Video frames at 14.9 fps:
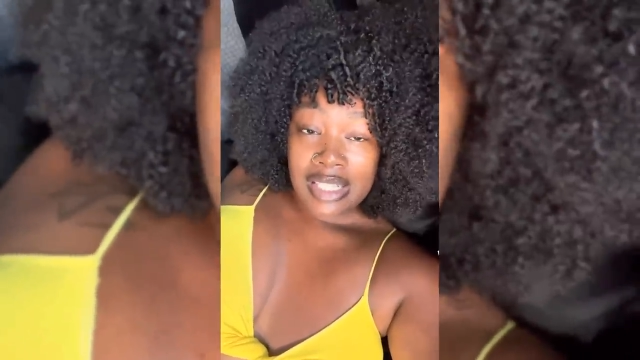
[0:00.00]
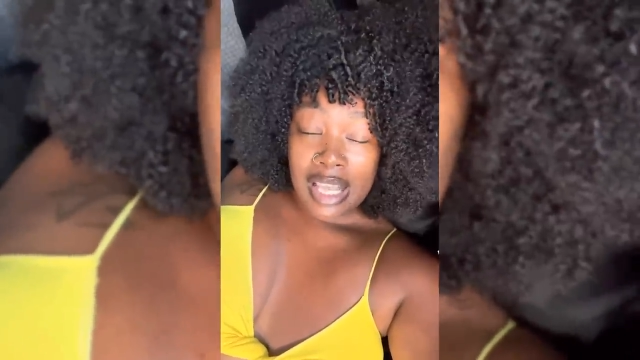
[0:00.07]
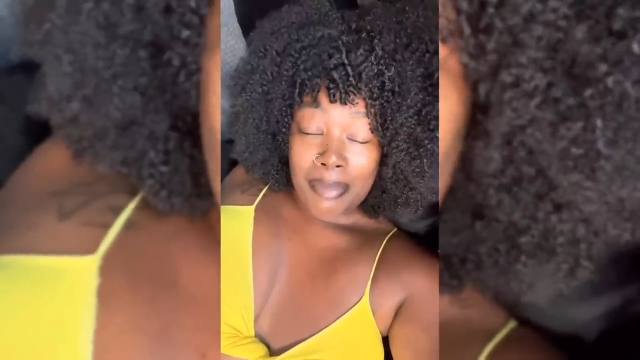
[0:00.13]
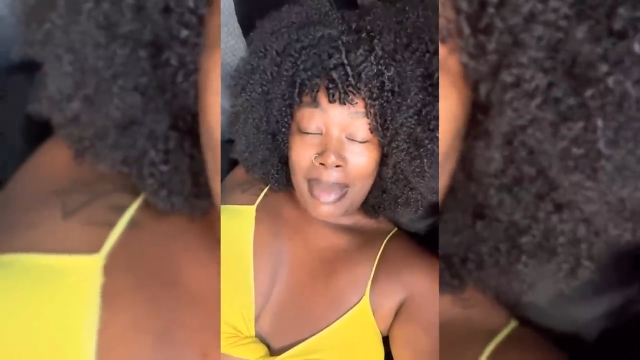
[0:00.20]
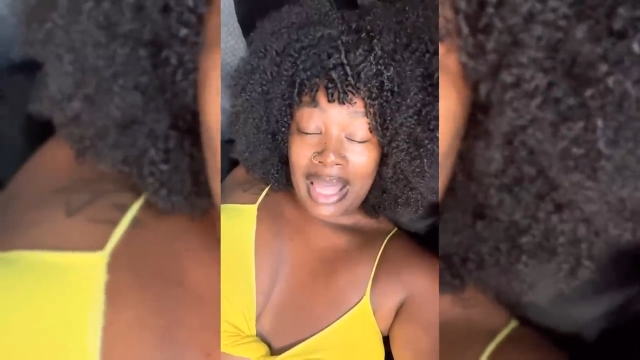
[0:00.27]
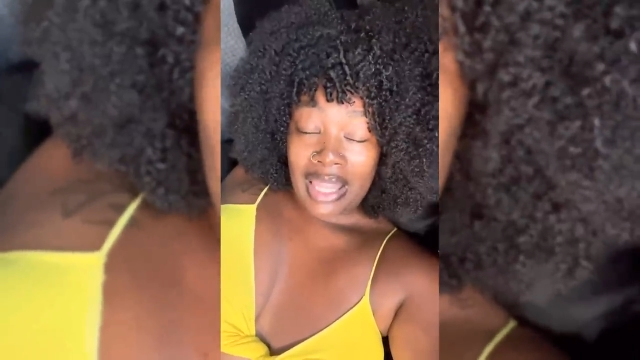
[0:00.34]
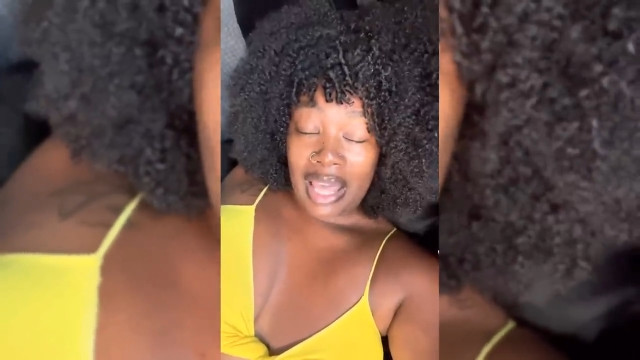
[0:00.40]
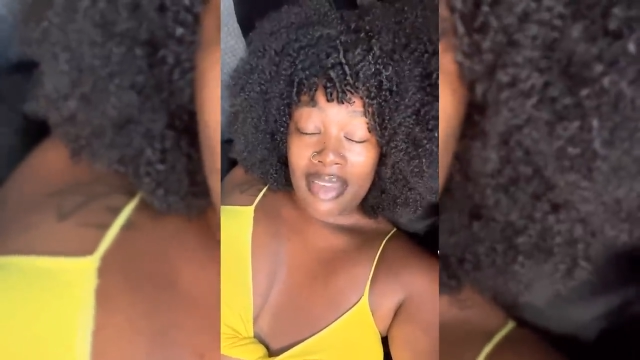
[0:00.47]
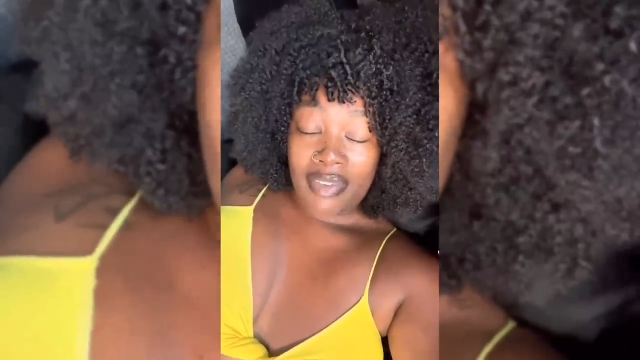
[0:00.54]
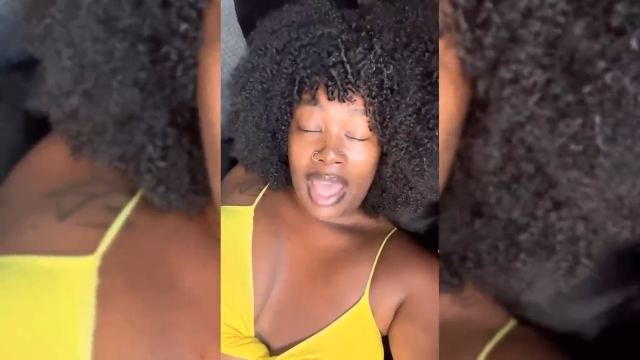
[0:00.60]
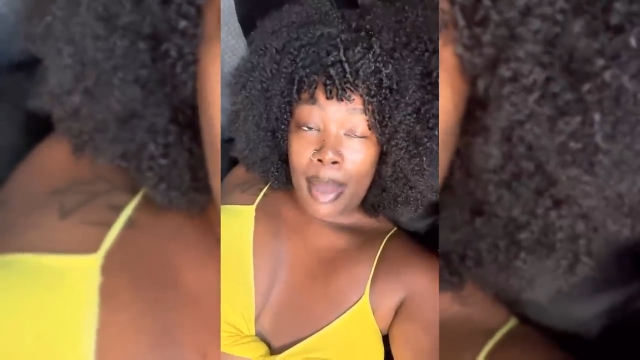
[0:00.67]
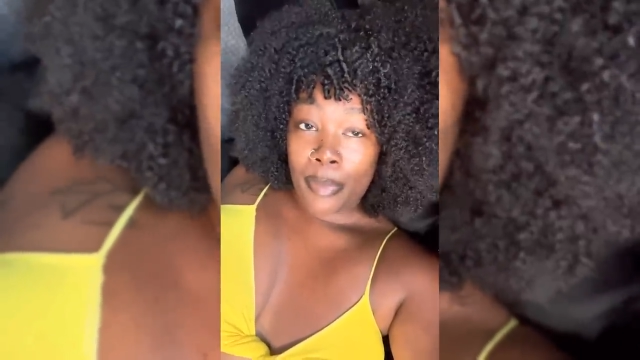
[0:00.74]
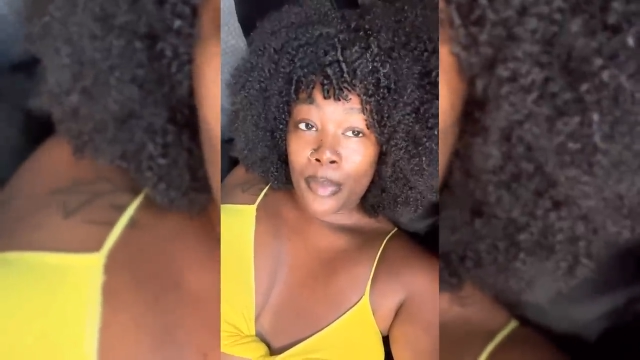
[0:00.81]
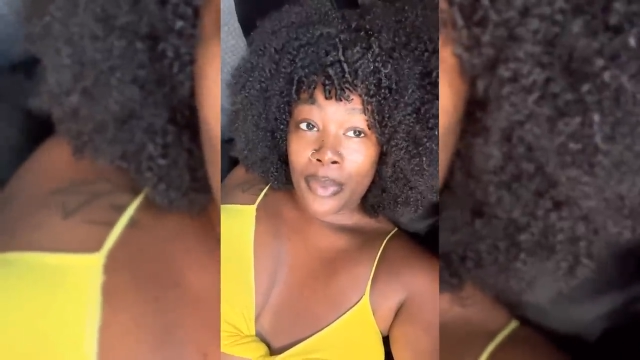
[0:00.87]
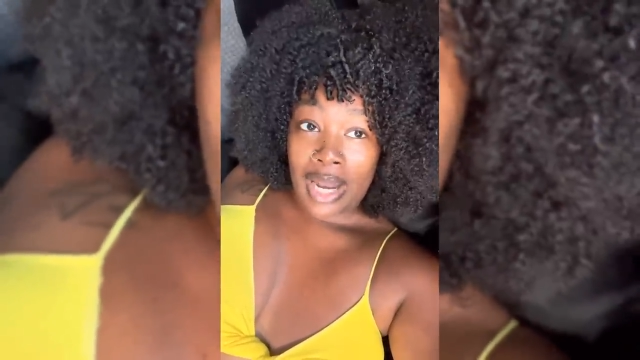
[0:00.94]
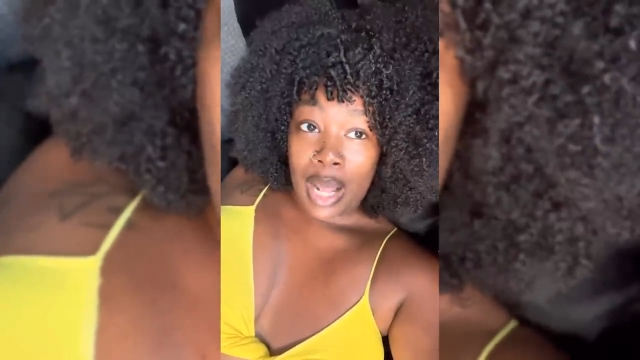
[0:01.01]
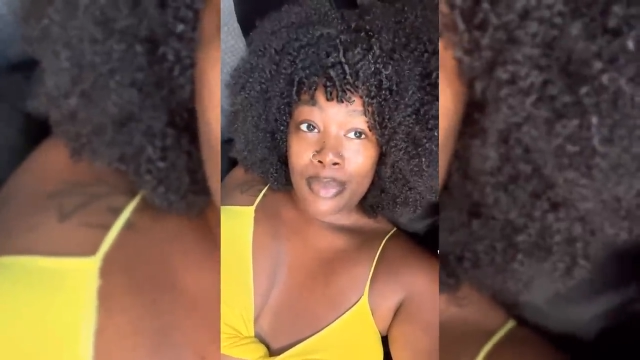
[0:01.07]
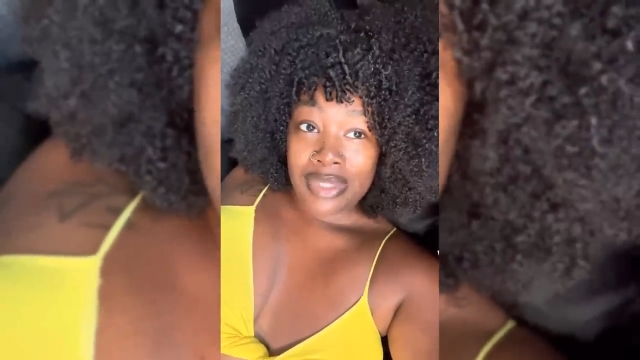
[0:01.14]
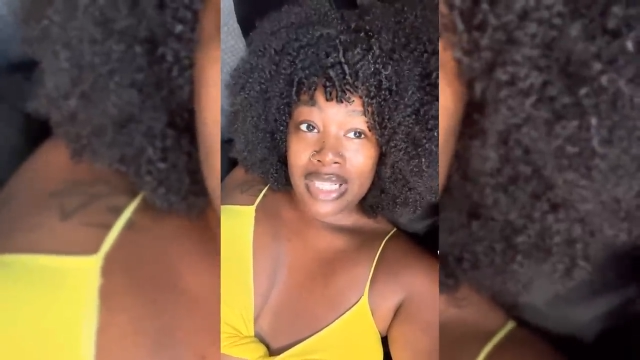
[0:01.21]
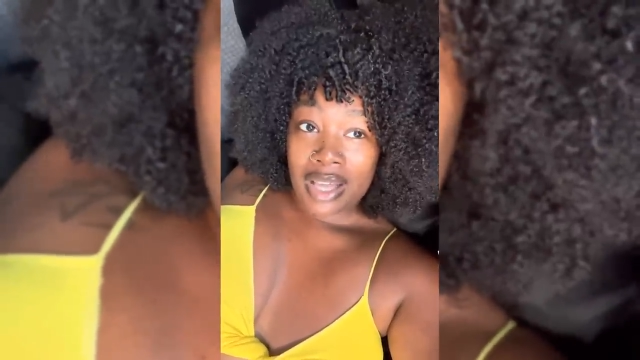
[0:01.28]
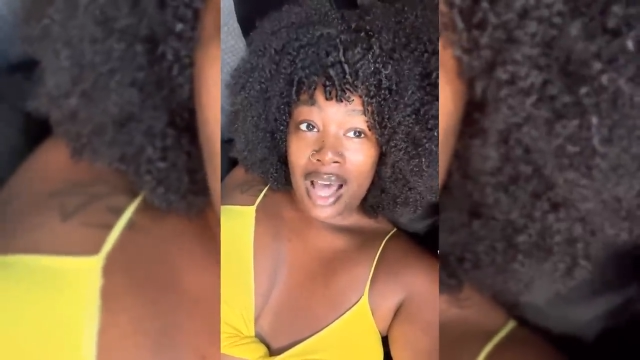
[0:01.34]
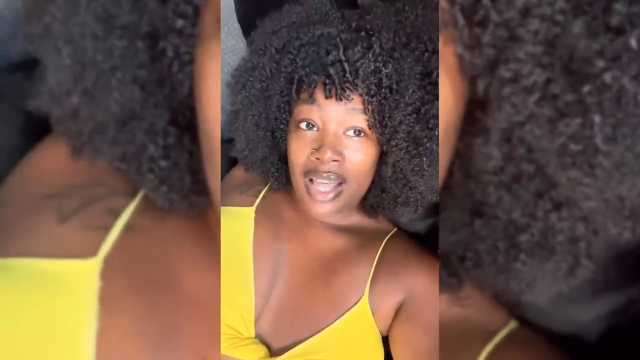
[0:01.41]
in my life happened when I
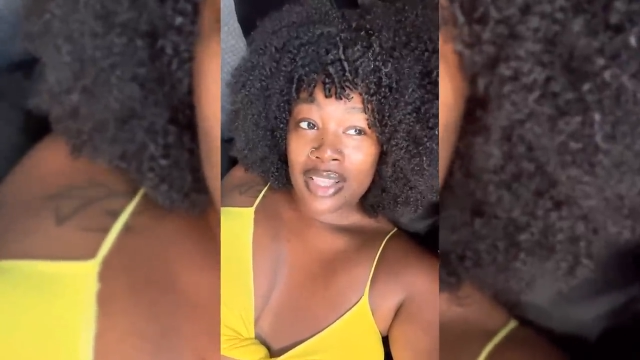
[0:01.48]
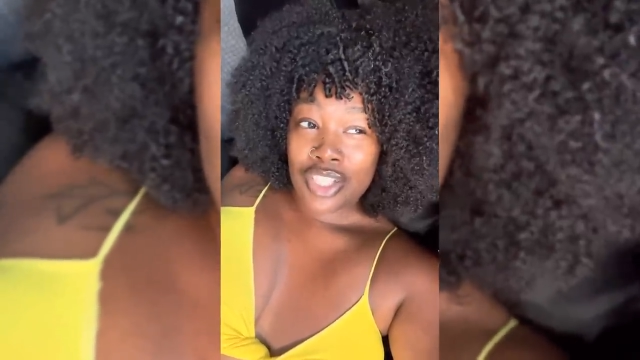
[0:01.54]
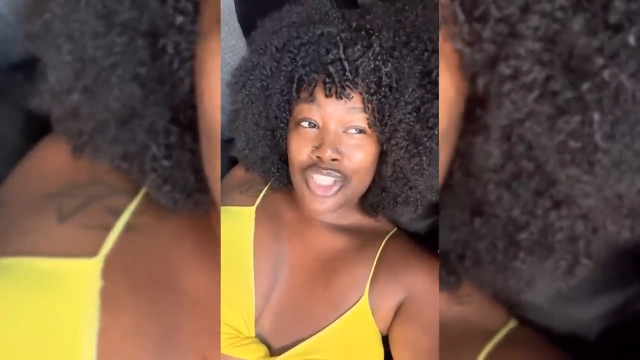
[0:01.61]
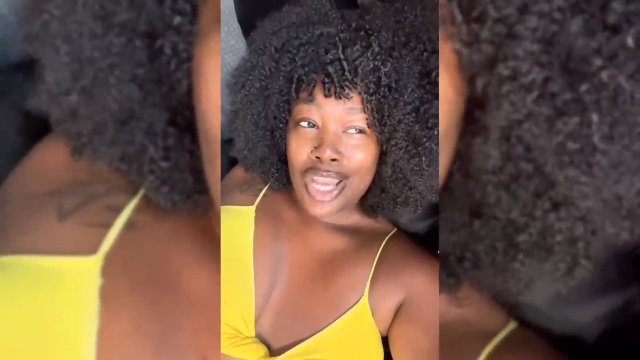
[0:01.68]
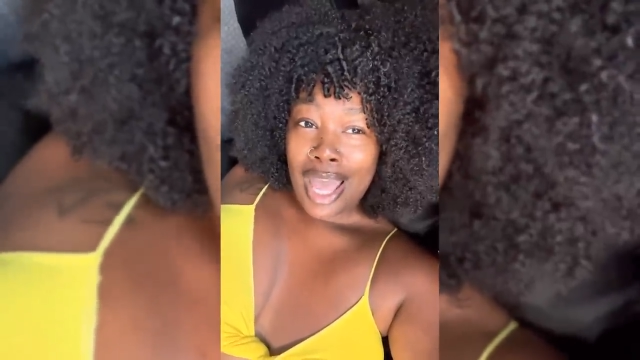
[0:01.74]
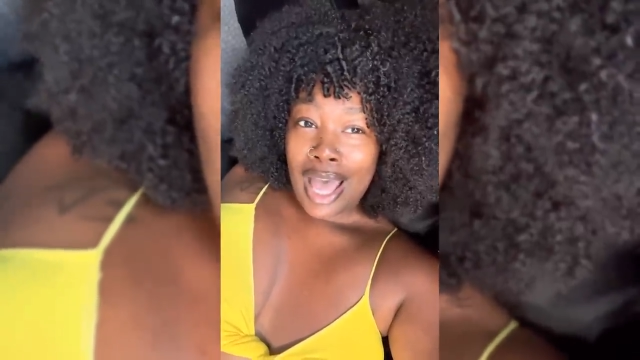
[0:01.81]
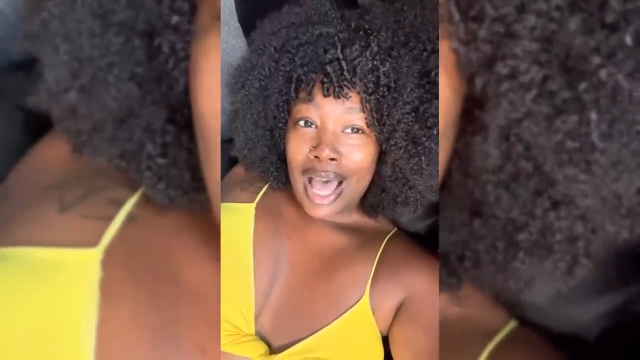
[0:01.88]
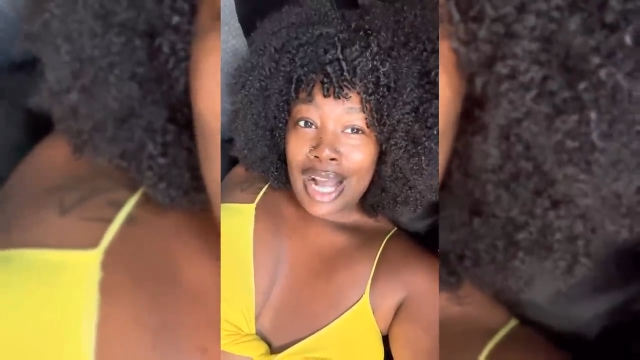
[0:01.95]
was in college.